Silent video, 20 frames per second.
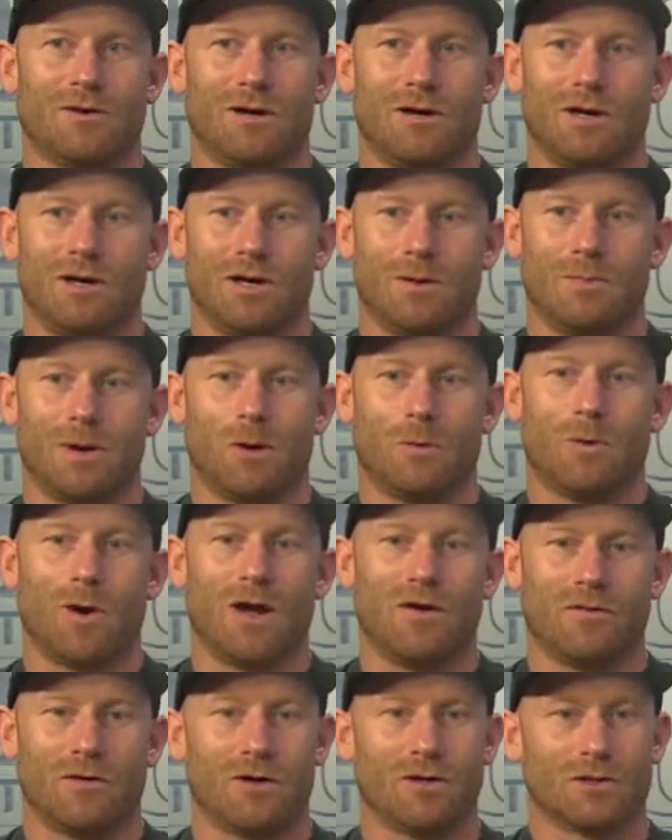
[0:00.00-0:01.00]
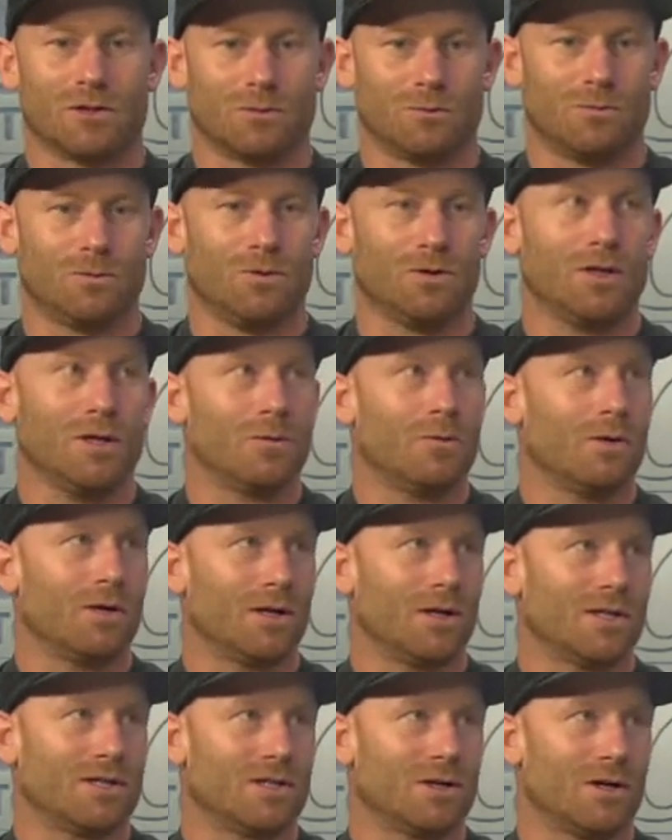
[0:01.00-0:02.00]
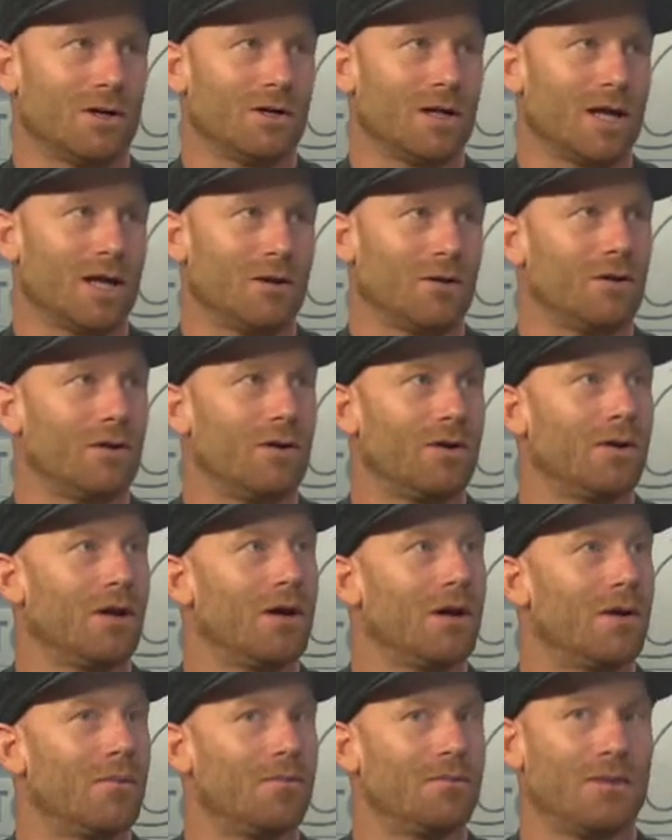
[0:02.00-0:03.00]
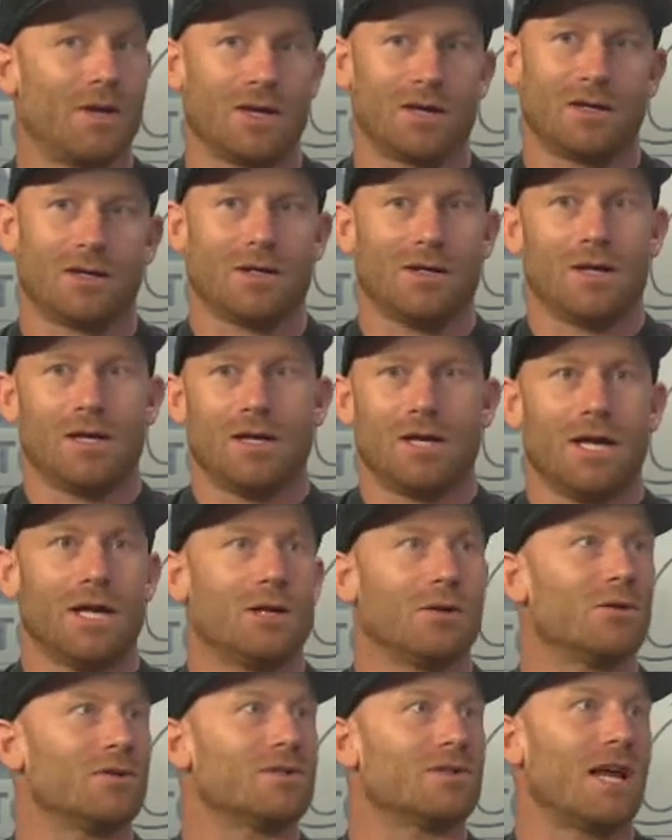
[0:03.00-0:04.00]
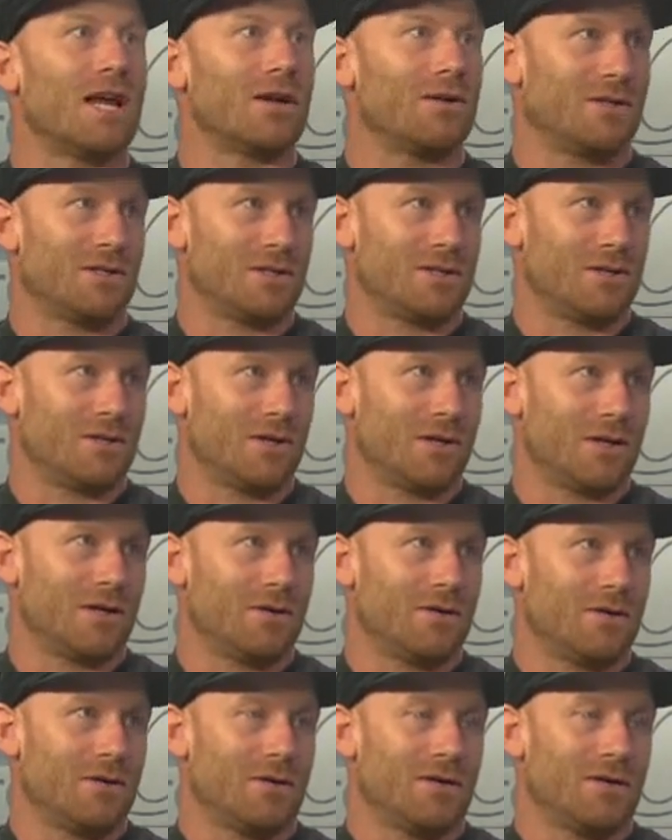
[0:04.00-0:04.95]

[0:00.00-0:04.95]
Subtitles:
My wife also really wanted to start like her own, like indoor cycling studio.